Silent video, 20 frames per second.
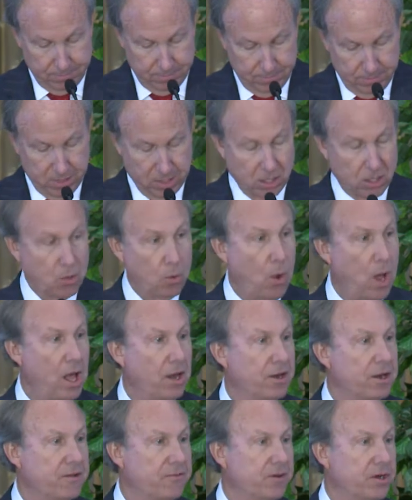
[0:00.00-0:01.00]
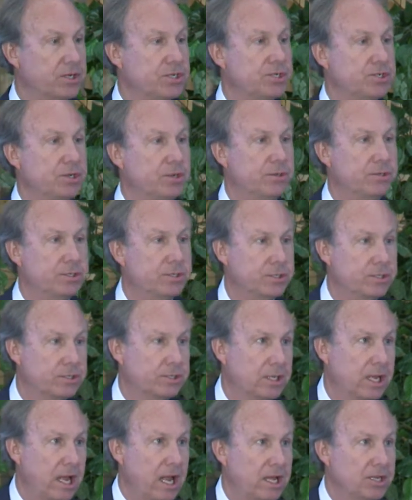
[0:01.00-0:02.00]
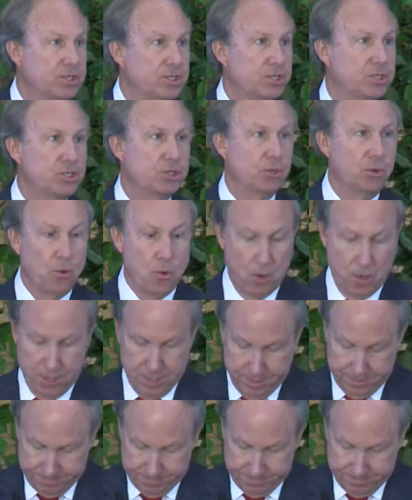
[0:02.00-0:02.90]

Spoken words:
The quality of our students has soared.